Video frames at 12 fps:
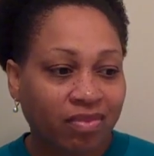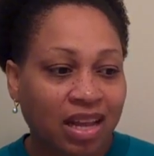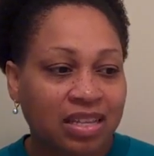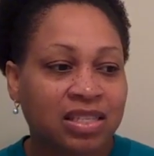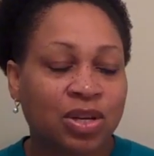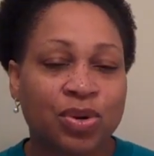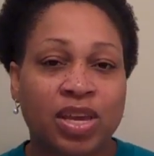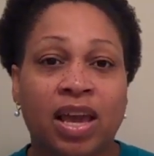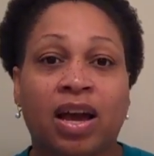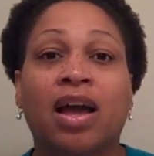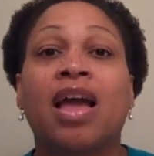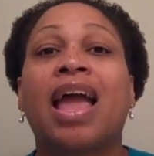So,
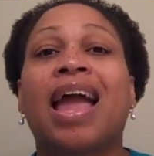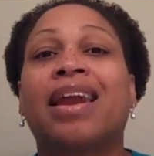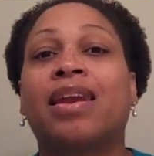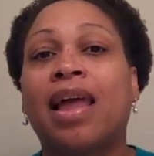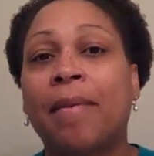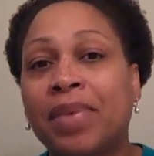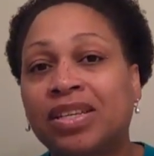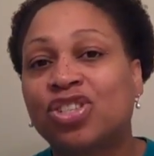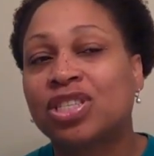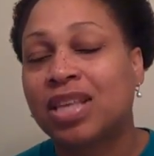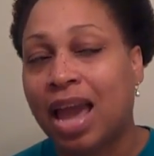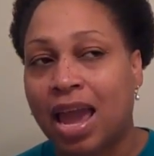yeah. And let me
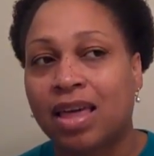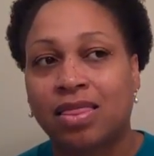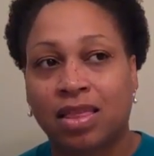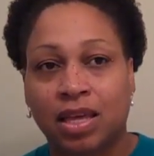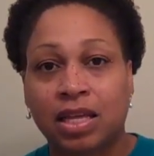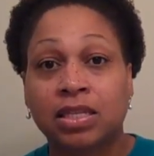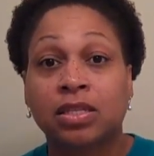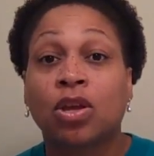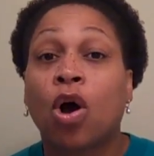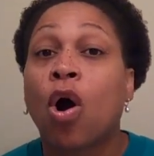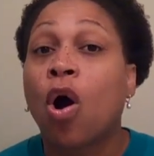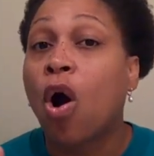just add this.
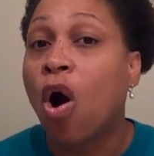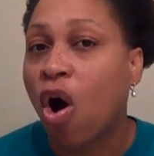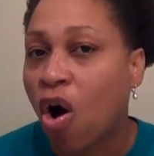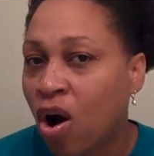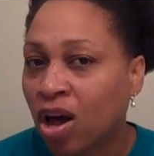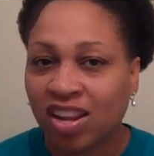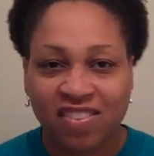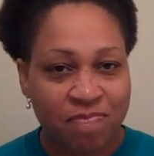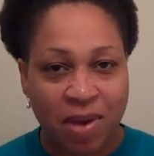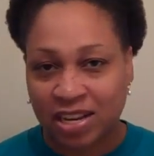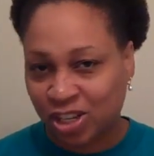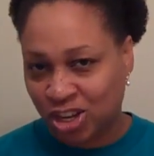All of
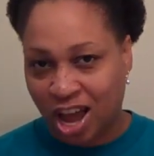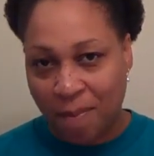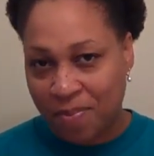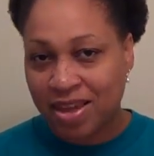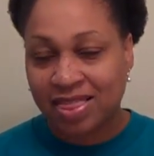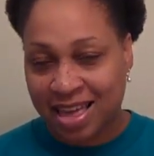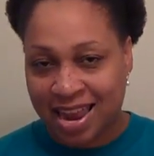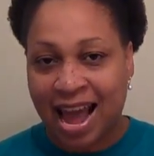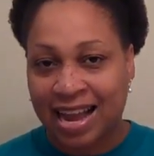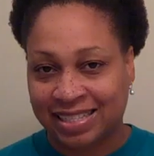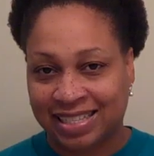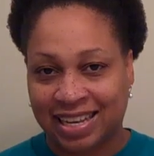my shopping that
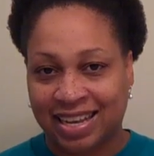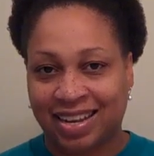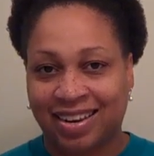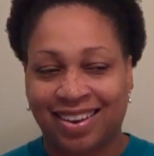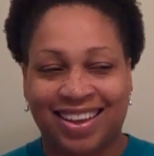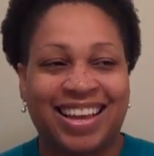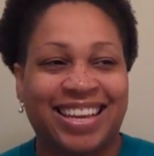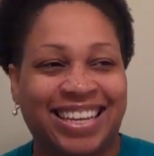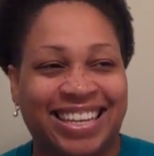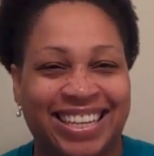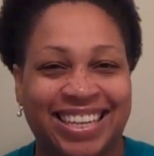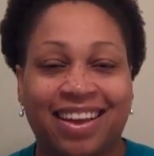I did...
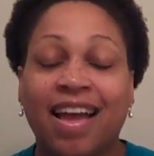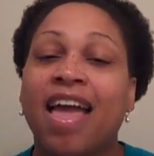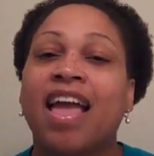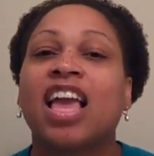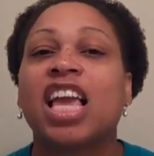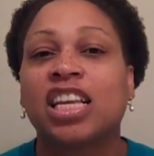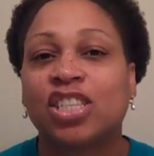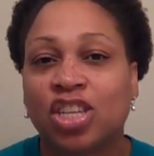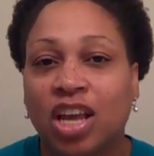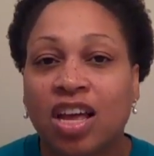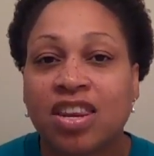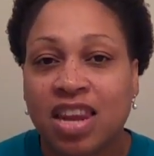is
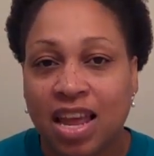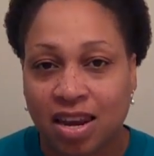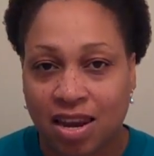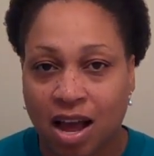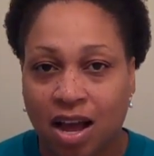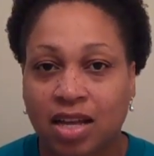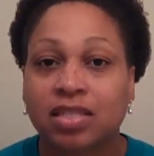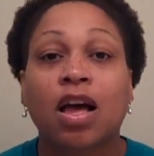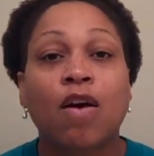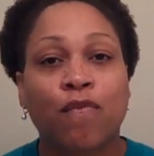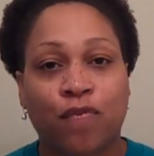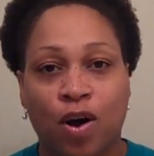a Knit Nas
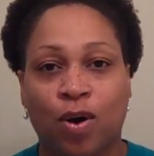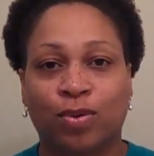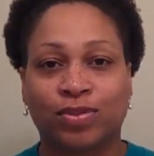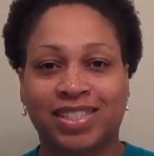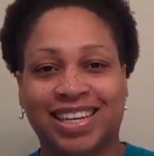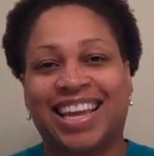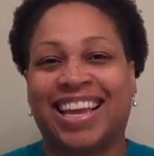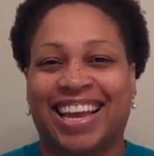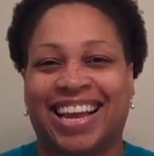fault.